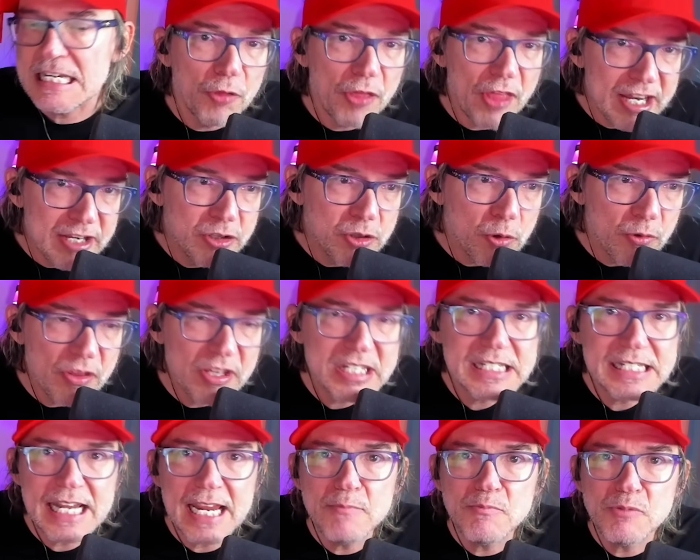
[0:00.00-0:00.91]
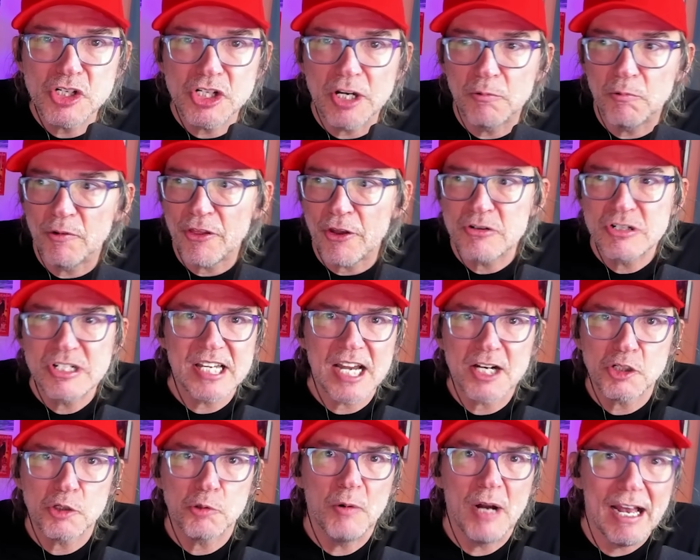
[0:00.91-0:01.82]
They do the same shit with our
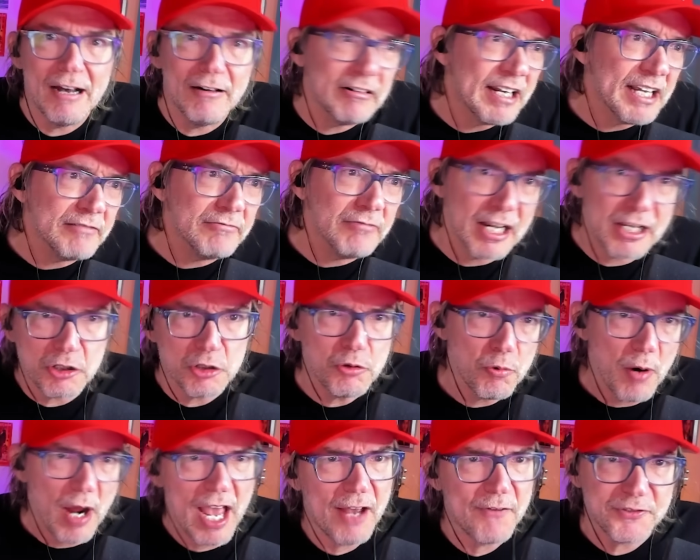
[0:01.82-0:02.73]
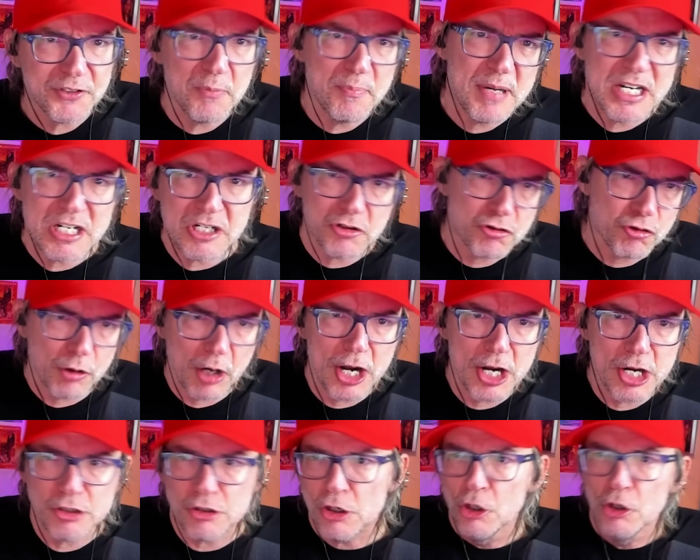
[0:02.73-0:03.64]
sexuality. Like, you have to be
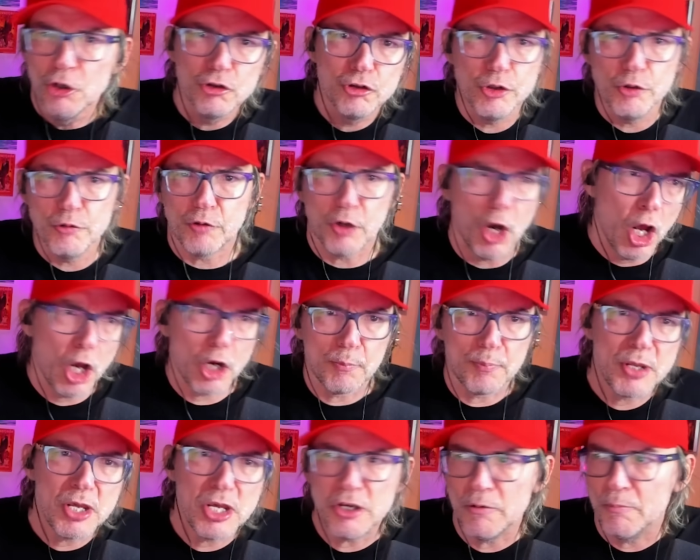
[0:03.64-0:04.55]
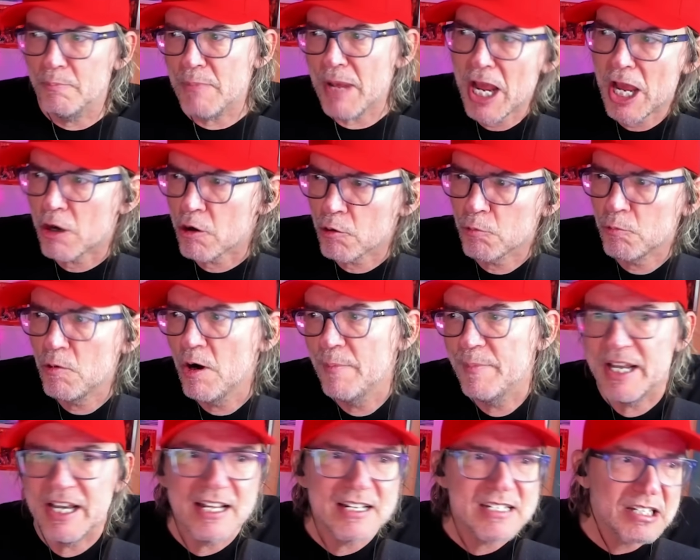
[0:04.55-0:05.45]
straight. You've got to be a man or
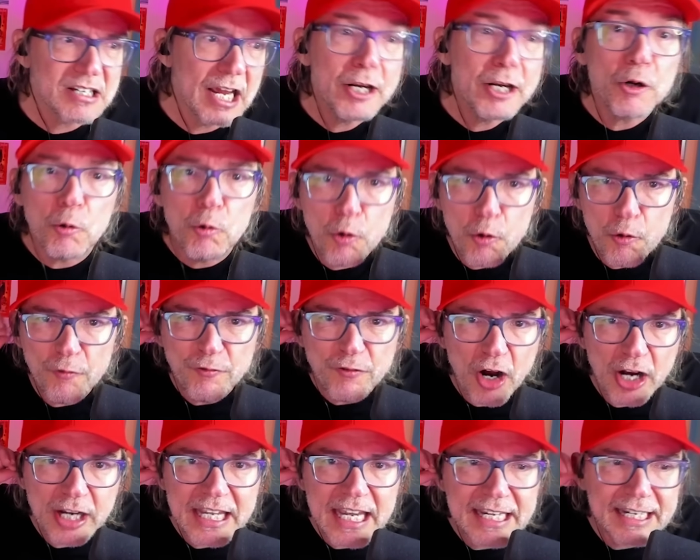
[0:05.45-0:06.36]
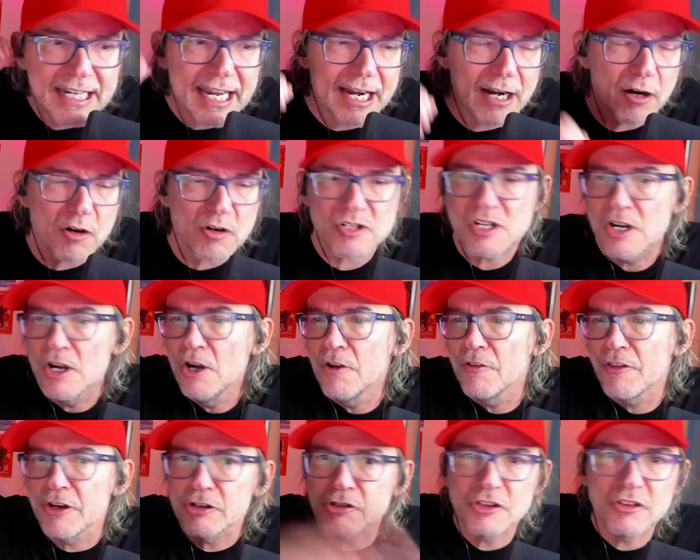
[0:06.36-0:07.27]
woman. It's like, who fucking cares?
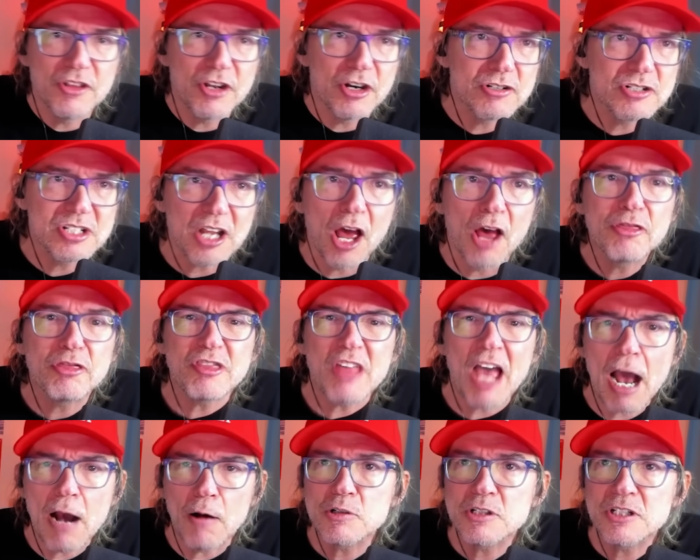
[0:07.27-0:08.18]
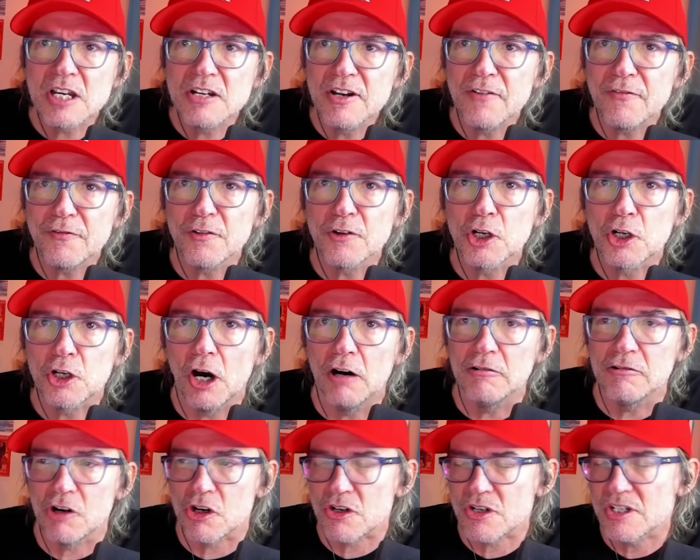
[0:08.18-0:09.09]
There's 1,000 different
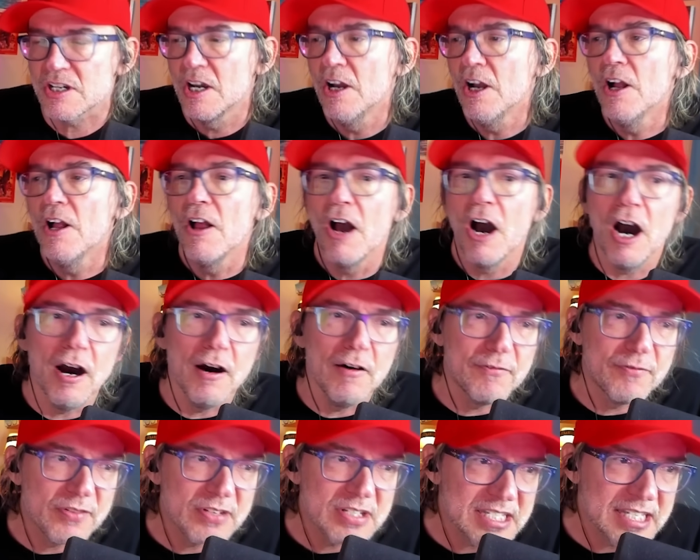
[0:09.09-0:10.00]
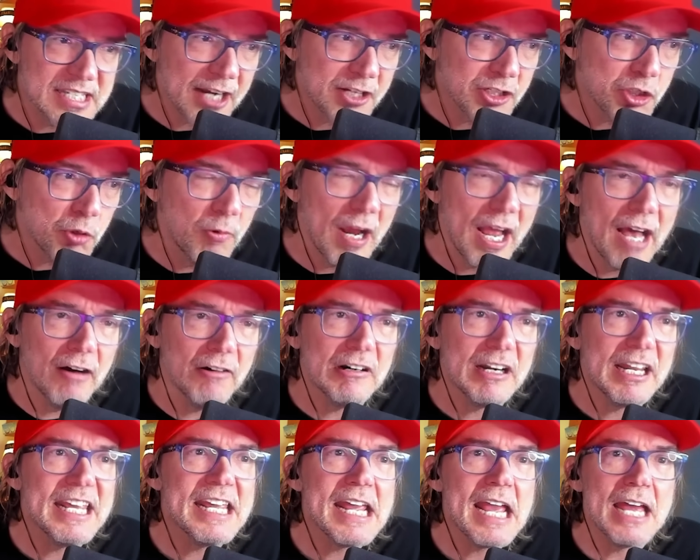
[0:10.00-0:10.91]
colors of
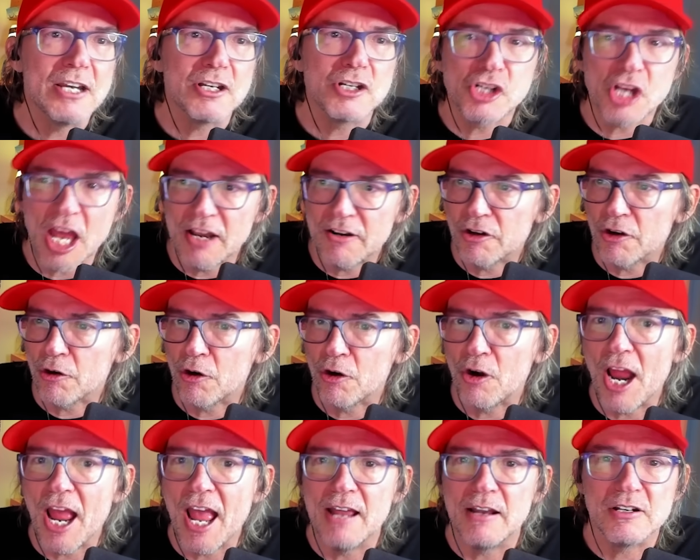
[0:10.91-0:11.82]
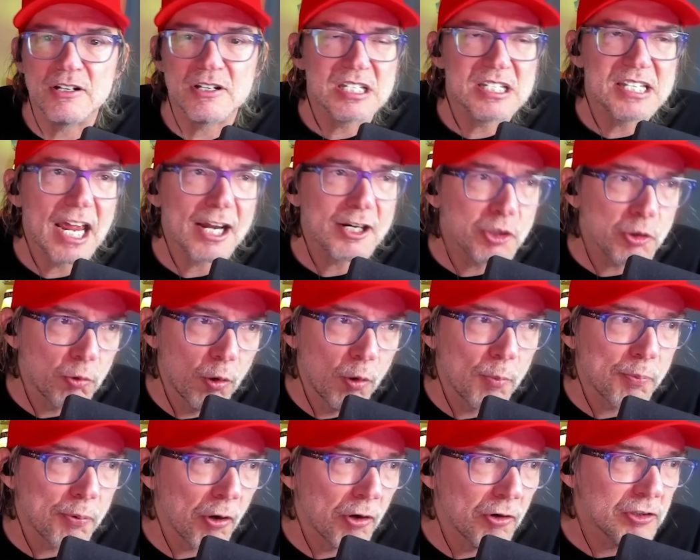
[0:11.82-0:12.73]
sexuality and gender and sexual
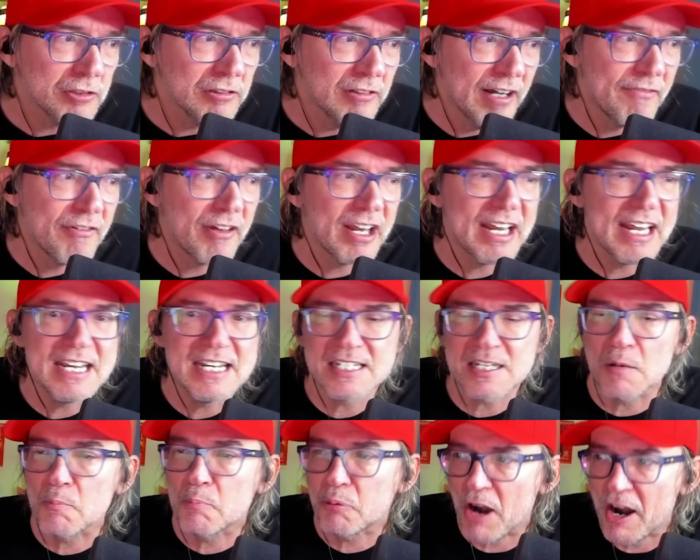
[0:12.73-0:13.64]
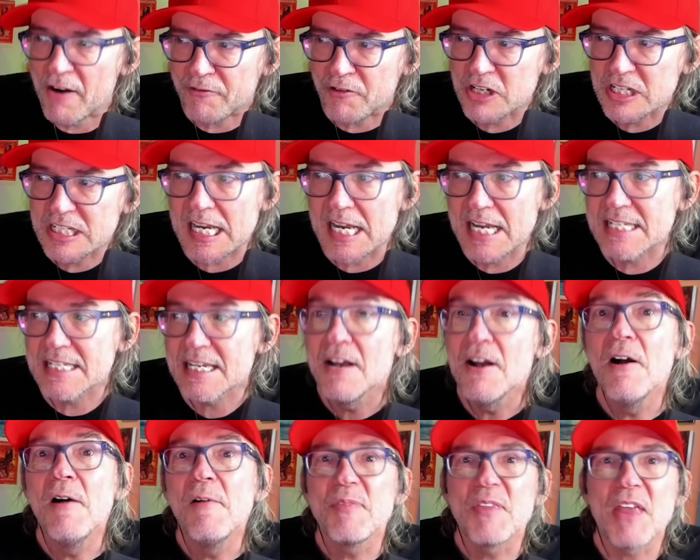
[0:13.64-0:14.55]
proclivities and preferences.
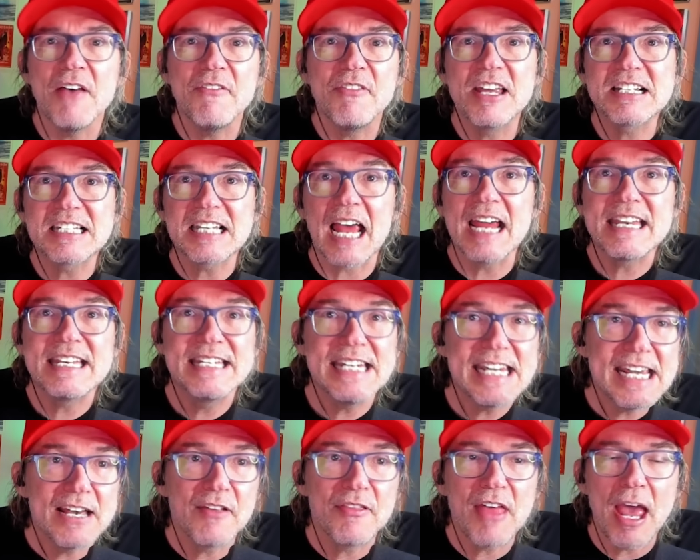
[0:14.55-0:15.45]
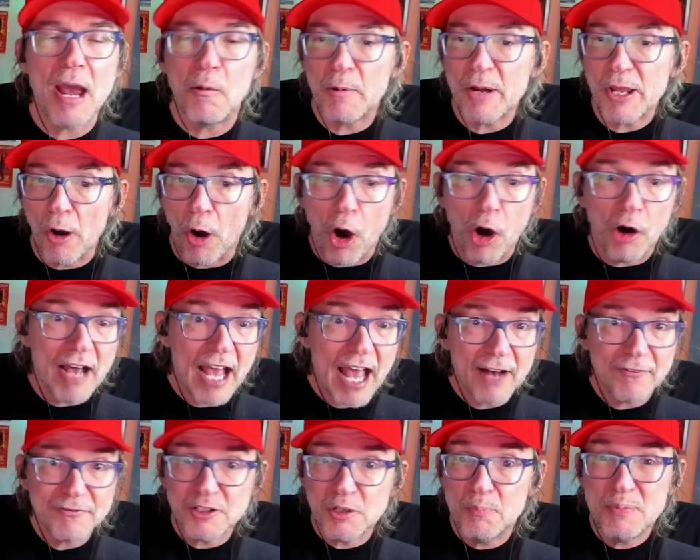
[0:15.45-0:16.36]
And this idea that we all
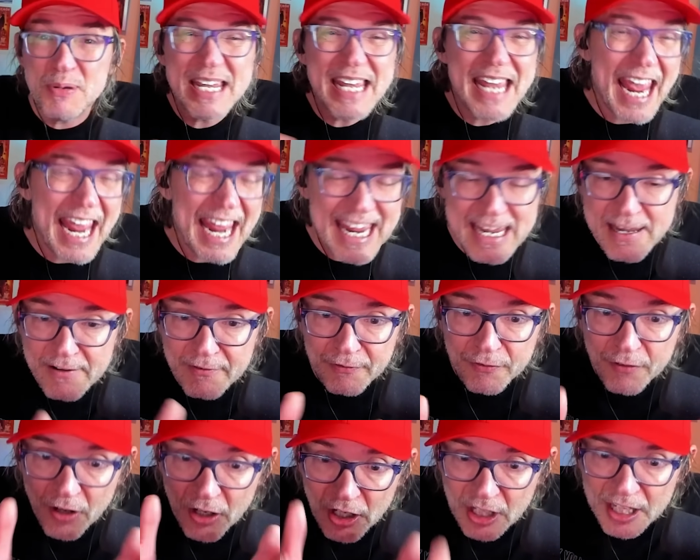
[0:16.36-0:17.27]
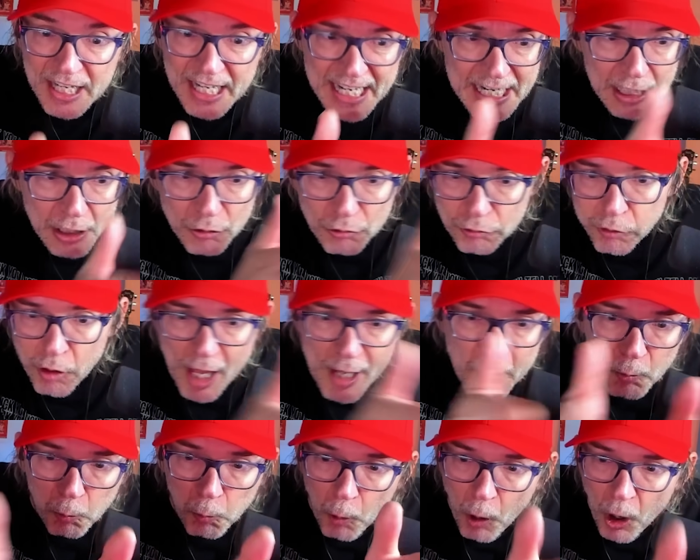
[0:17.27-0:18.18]
have to behave in like
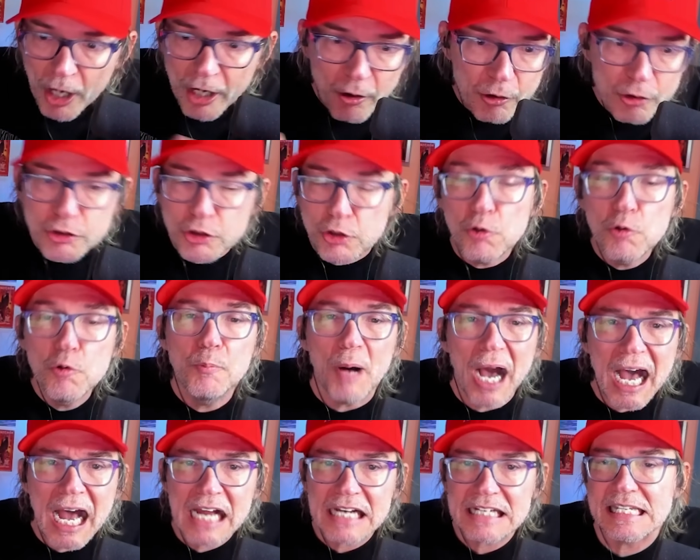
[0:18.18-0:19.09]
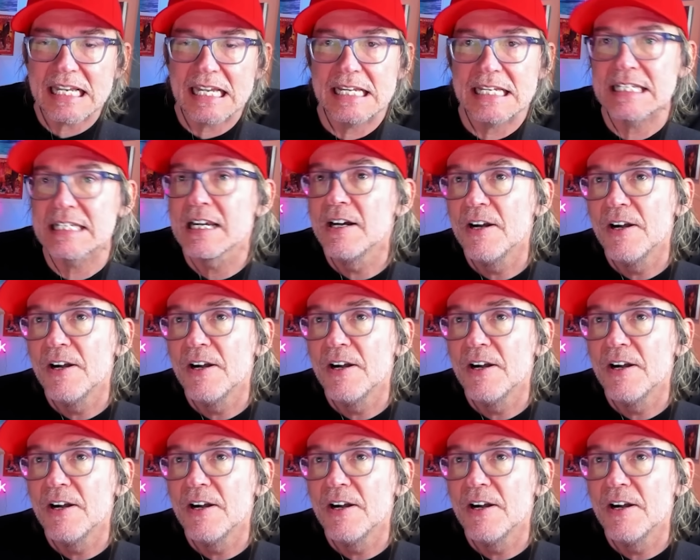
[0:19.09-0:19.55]
one or two boxes